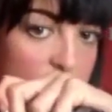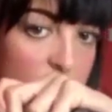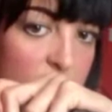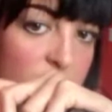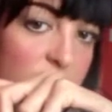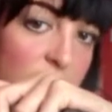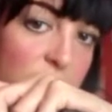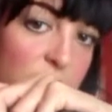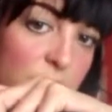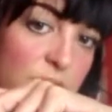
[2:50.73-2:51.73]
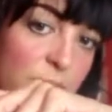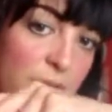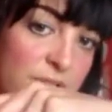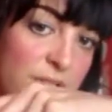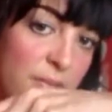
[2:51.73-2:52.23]
and then as you get towards the
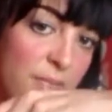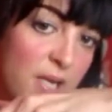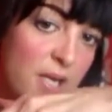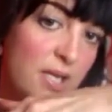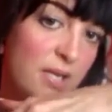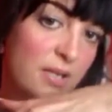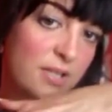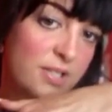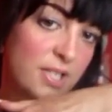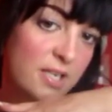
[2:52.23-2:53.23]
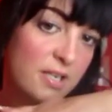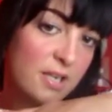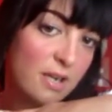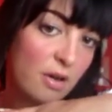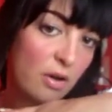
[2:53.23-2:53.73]
bottom, you're going to turn
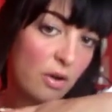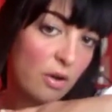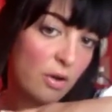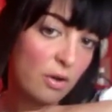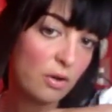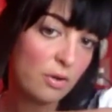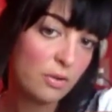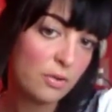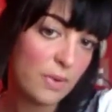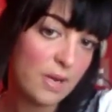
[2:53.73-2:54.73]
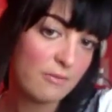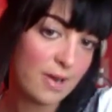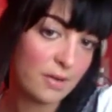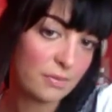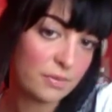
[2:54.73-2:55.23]
it all the way
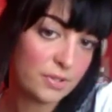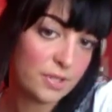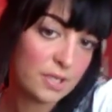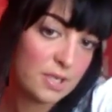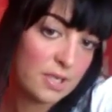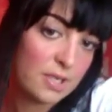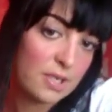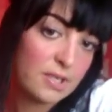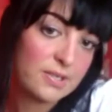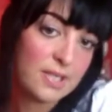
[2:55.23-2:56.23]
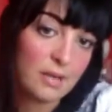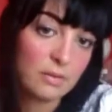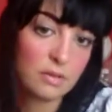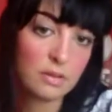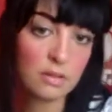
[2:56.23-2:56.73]
around and down,